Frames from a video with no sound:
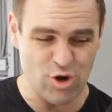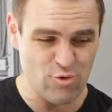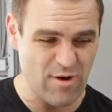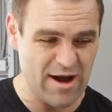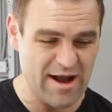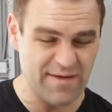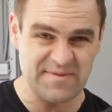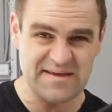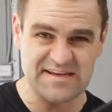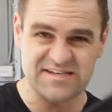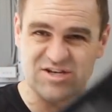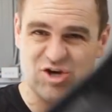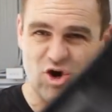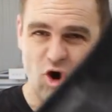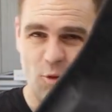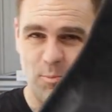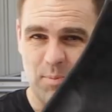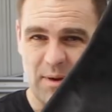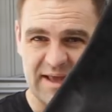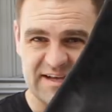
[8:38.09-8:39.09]
around these
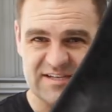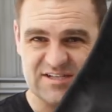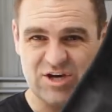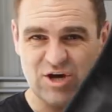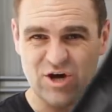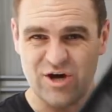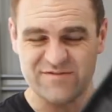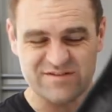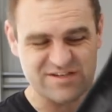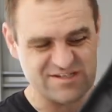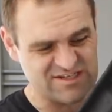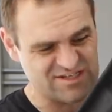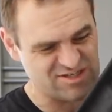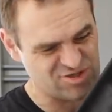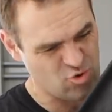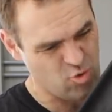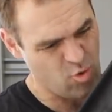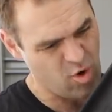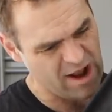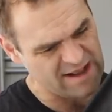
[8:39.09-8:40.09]
complex curves, because it's
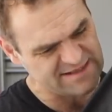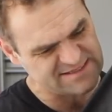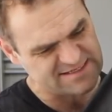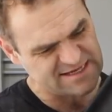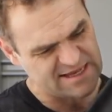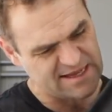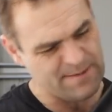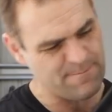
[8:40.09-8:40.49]
quite,